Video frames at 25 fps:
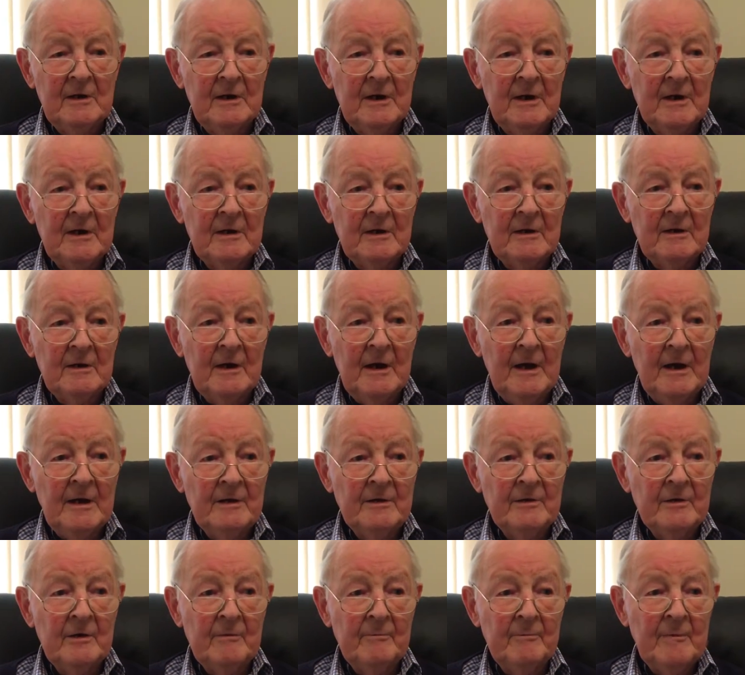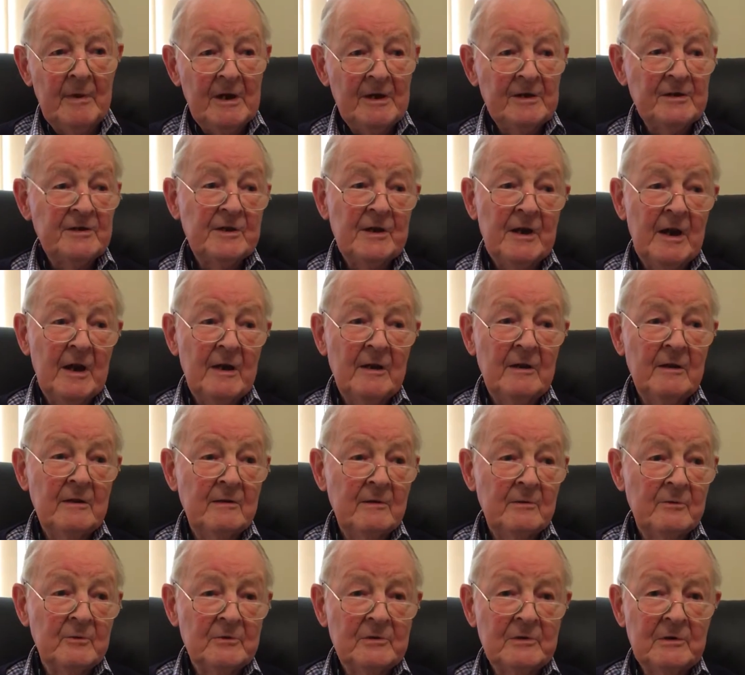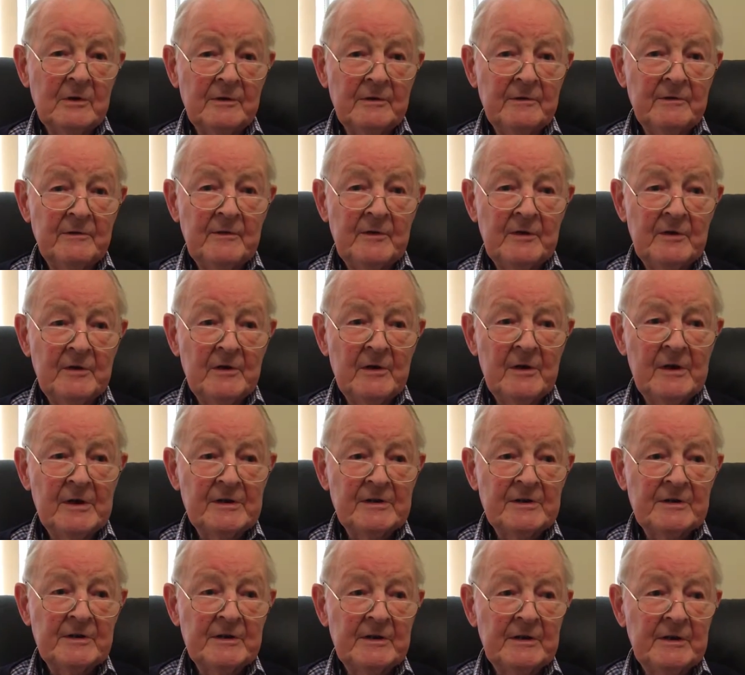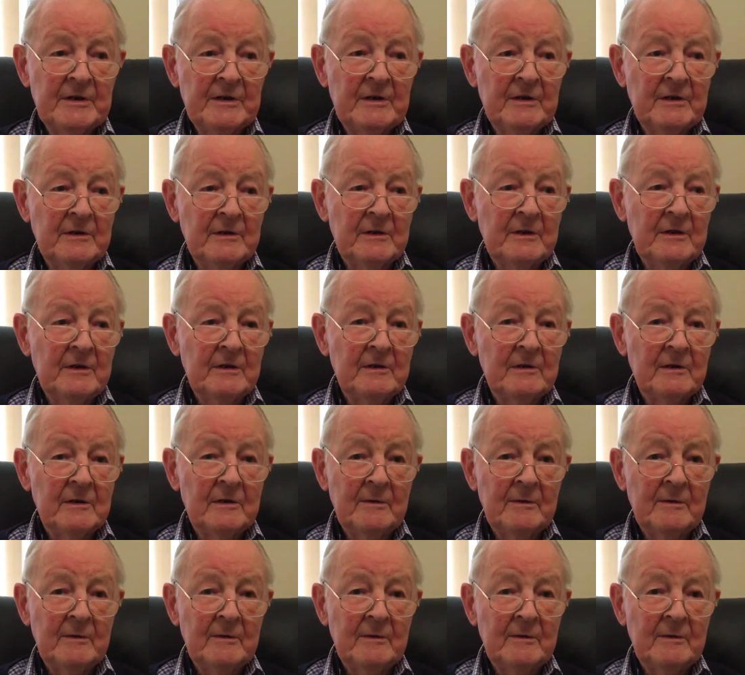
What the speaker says: and on my side there was a lot of interest in